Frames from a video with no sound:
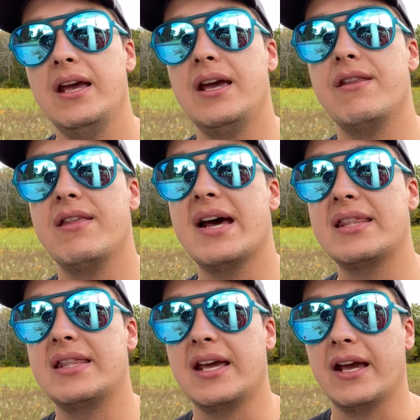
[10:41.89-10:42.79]
And that
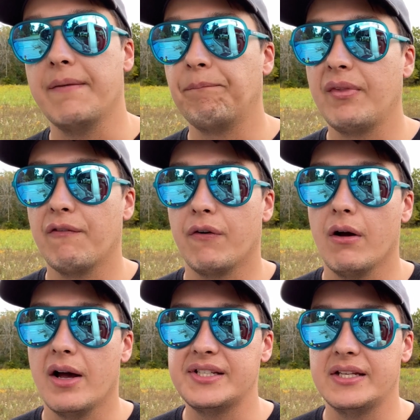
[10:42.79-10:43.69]
thing
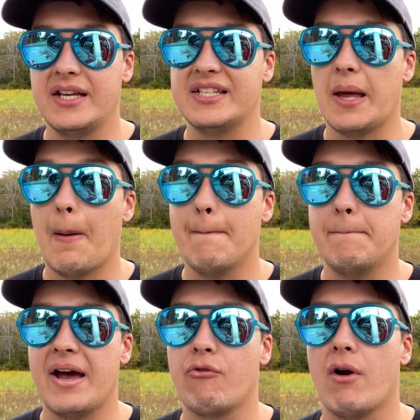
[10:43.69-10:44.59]
for us is
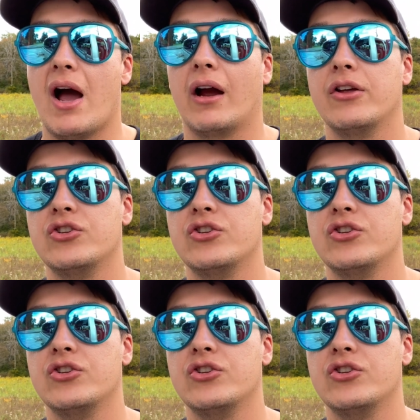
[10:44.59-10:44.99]
bedrock.